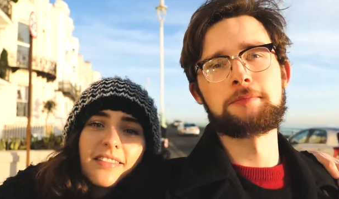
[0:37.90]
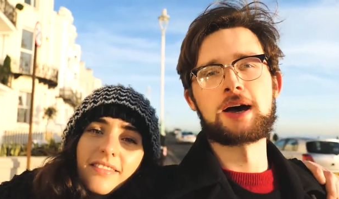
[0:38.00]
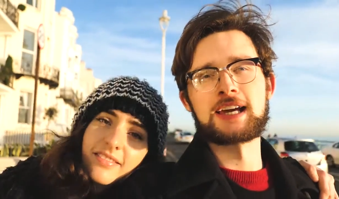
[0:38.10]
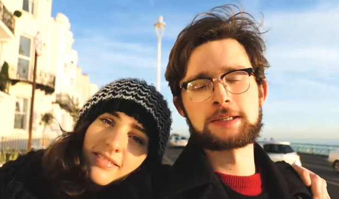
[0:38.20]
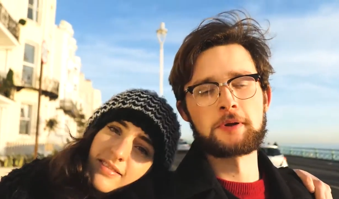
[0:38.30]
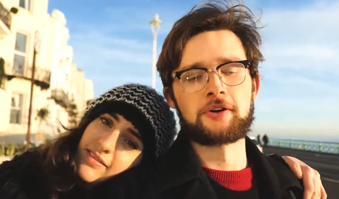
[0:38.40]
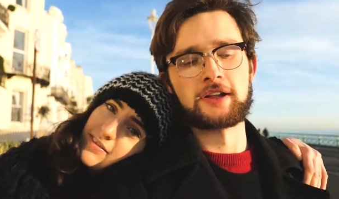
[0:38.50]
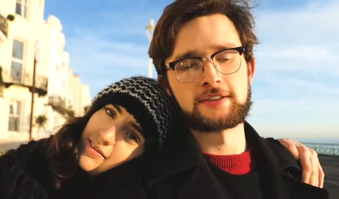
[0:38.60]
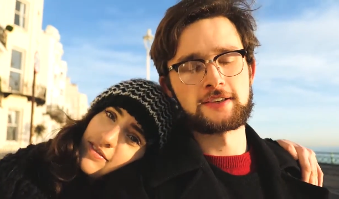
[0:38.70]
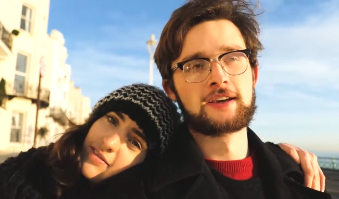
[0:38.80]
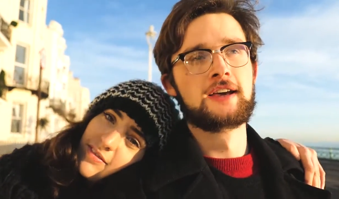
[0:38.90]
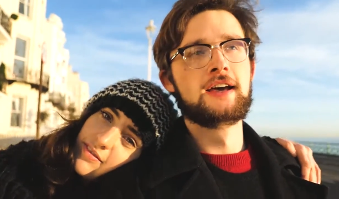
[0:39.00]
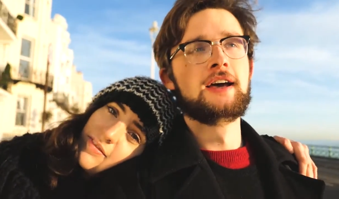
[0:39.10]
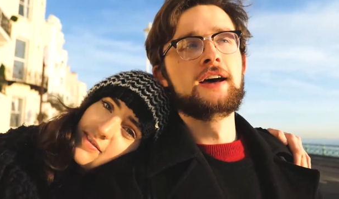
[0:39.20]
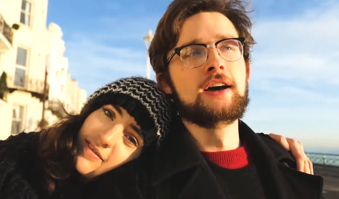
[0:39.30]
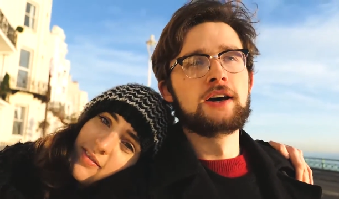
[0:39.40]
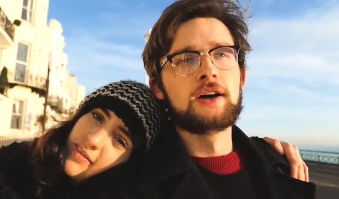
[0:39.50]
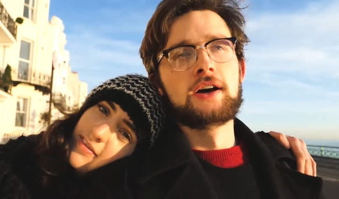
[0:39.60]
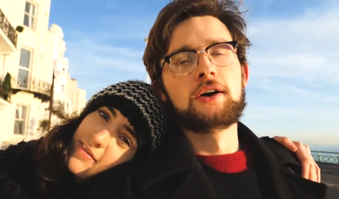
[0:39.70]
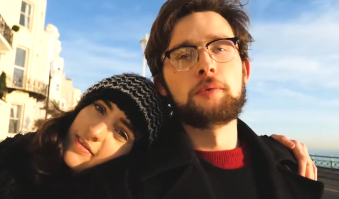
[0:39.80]
Speaker 1: in my experience.
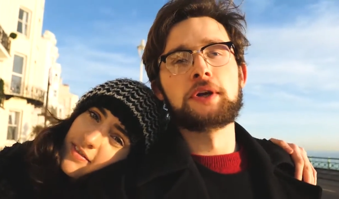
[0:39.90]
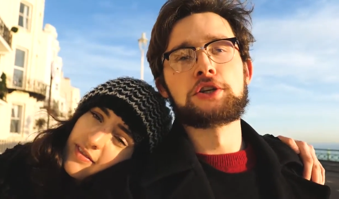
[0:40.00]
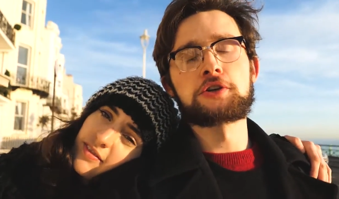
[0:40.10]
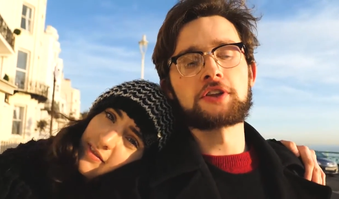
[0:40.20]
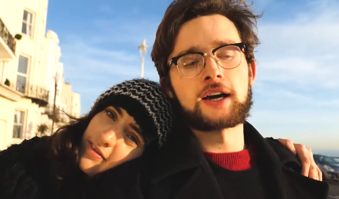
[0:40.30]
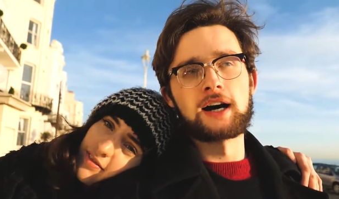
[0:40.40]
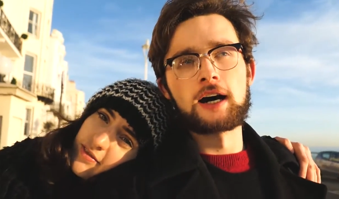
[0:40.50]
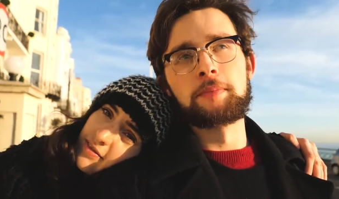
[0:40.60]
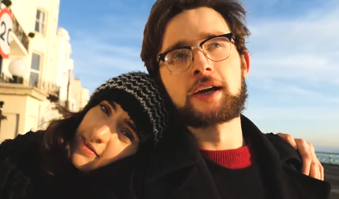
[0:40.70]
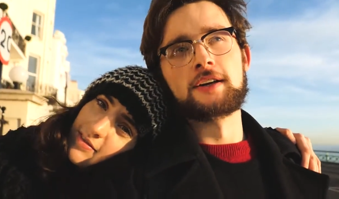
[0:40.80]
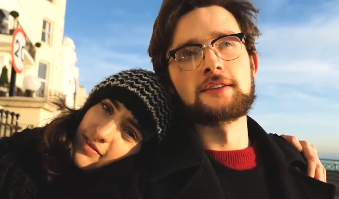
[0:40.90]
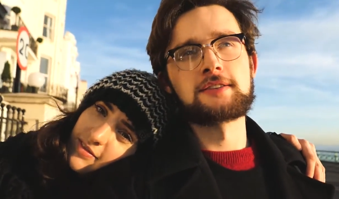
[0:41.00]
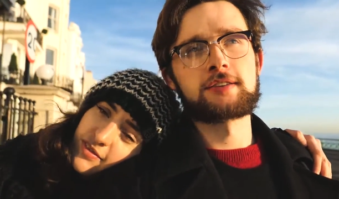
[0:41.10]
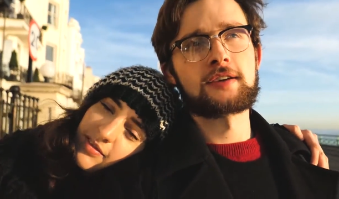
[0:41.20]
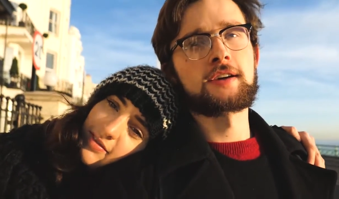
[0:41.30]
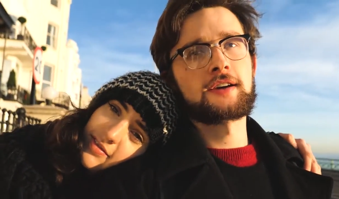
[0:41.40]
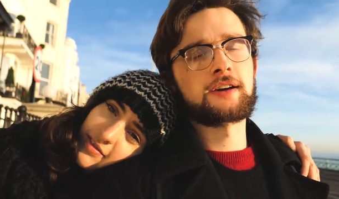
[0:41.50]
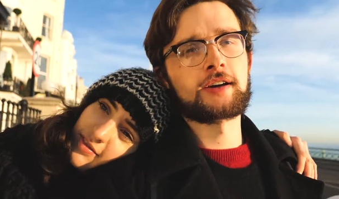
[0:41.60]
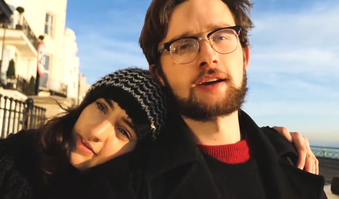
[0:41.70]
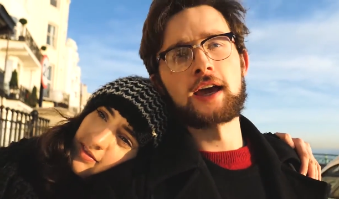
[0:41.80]
We took the car because
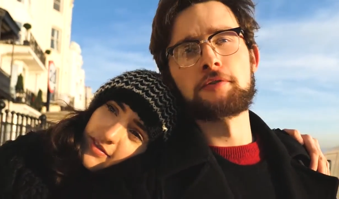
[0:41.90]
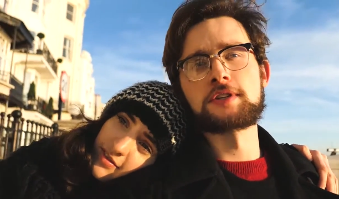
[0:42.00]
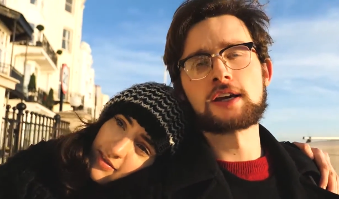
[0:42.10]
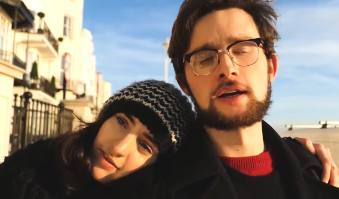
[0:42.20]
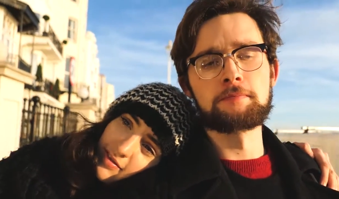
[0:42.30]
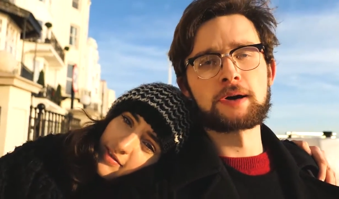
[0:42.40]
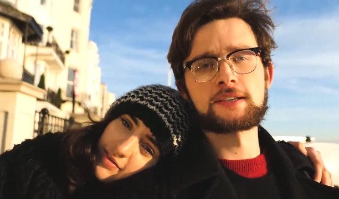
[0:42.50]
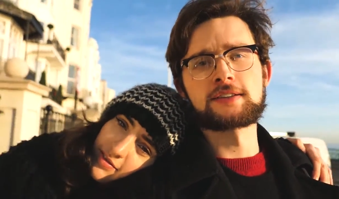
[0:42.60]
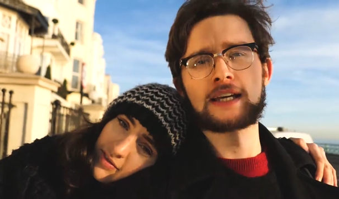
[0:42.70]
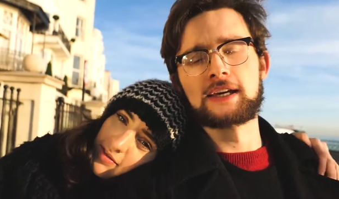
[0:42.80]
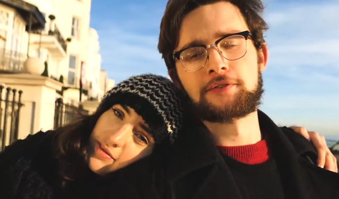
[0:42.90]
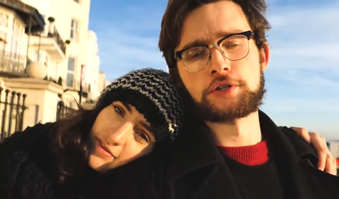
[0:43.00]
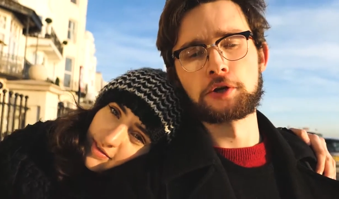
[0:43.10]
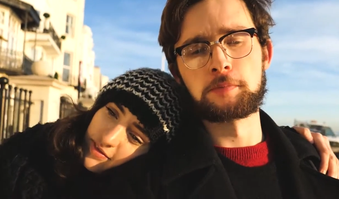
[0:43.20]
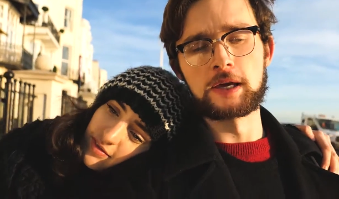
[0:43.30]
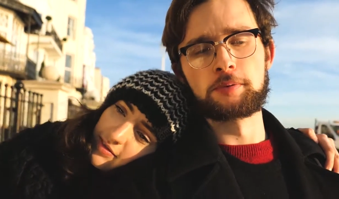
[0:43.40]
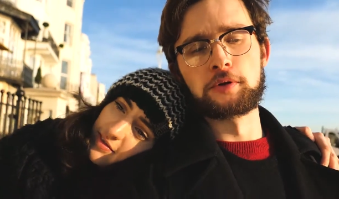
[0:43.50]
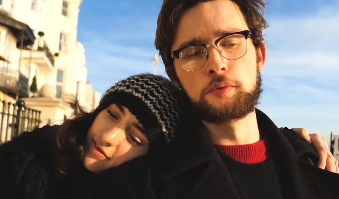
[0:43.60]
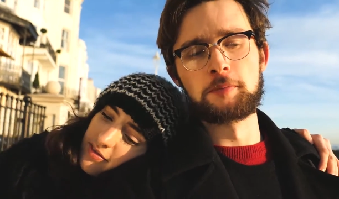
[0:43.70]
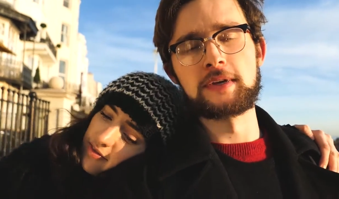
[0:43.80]
a return bus ticket for two
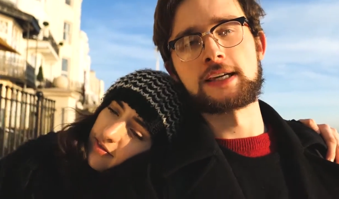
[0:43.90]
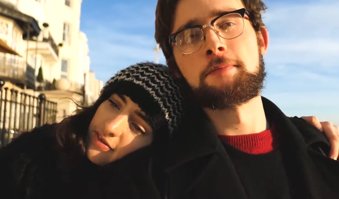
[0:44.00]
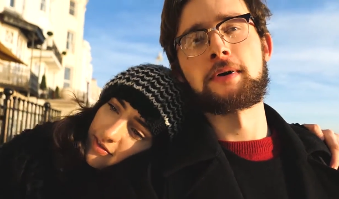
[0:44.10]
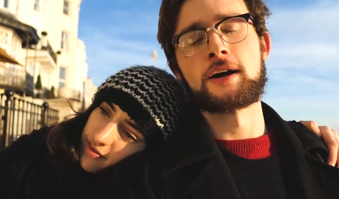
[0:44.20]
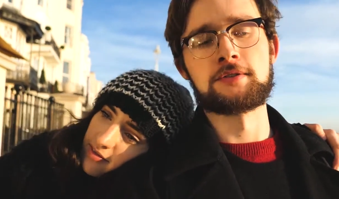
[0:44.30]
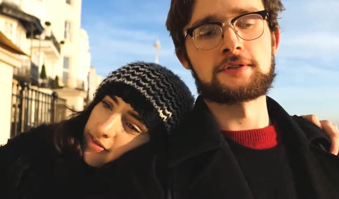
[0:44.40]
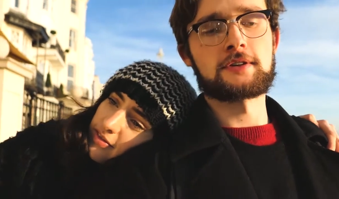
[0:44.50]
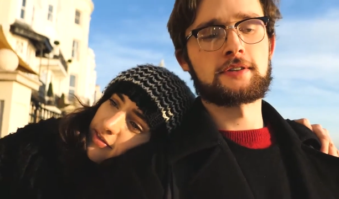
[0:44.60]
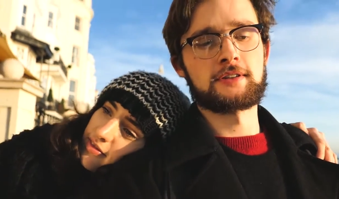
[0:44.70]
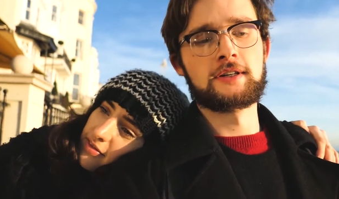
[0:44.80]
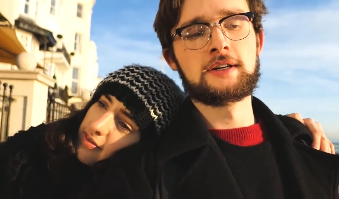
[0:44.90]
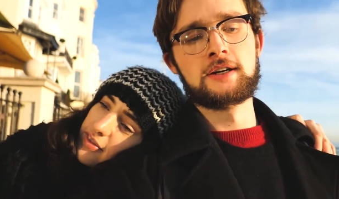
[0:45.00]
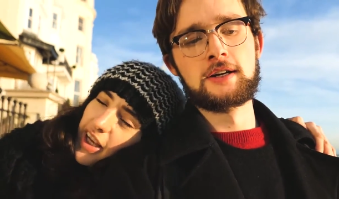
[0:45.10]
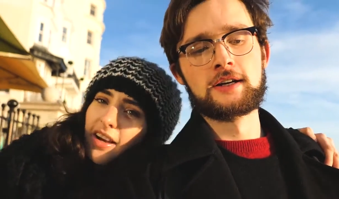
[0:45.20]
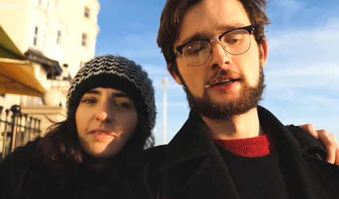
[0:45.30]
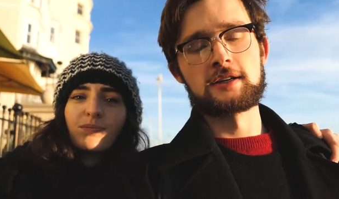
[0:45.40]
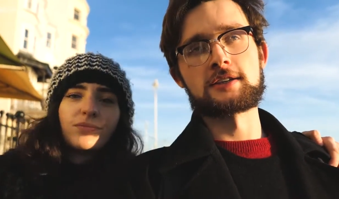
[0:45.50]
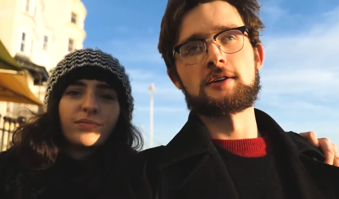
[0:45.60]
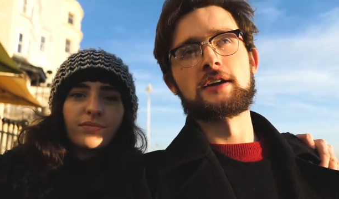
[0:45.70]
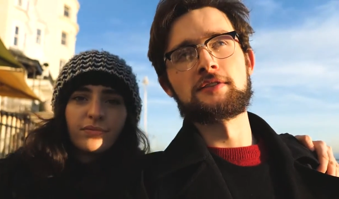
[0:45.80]
people would be ten pounds.
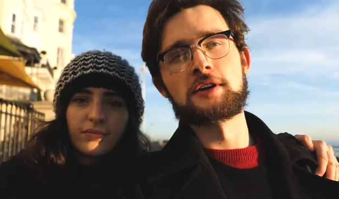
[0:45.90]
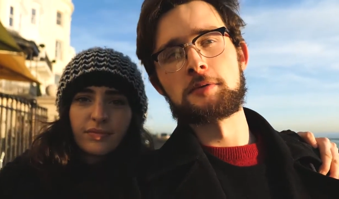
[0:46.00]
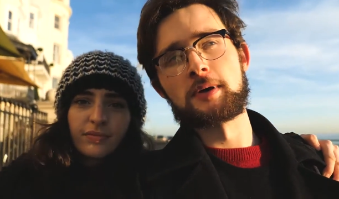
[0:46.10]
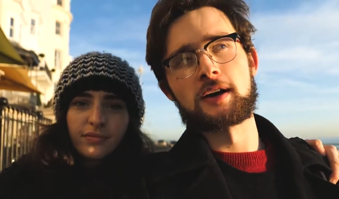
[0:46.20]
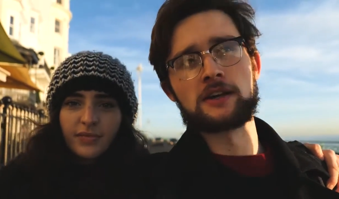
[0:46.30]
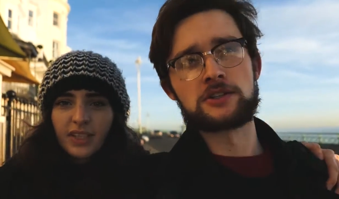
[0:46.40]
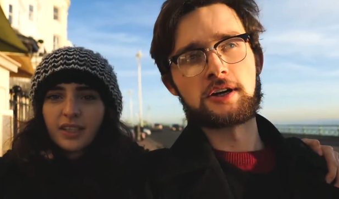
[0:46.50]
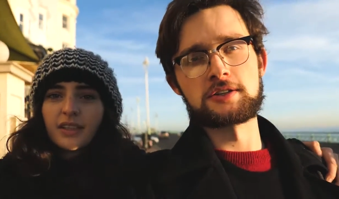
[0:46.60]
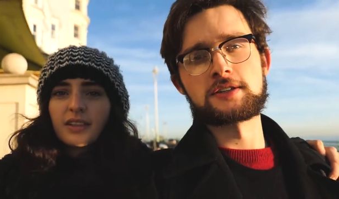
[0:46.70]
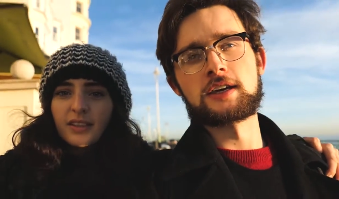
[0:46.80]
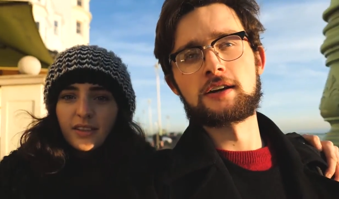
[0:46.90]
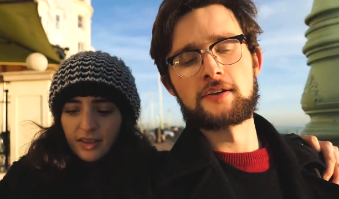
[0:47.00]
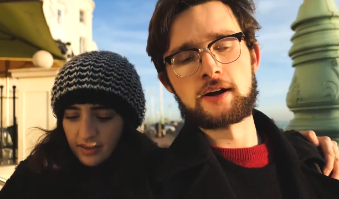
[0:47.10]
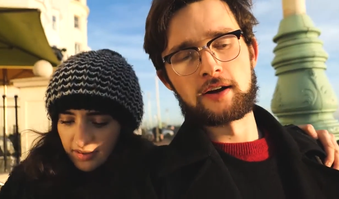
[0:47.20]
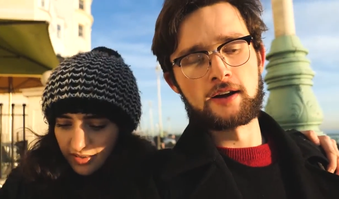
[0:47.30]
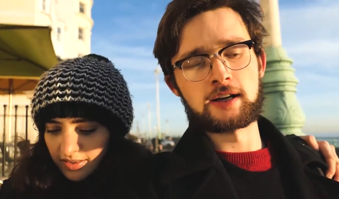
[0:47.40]
Yeah. So even though the parking charges here are